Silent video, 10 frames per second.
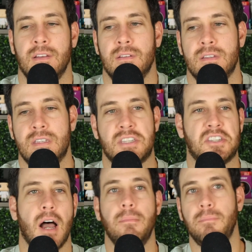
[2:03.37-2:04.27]

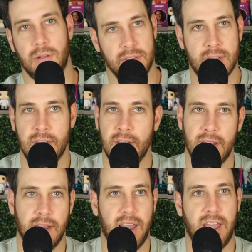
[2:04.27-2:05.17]
stumbled
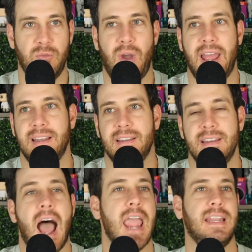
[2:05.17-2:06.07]
and went
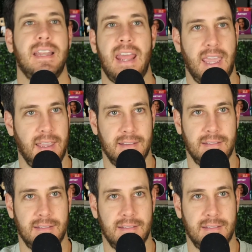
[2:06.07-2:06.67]
9-8?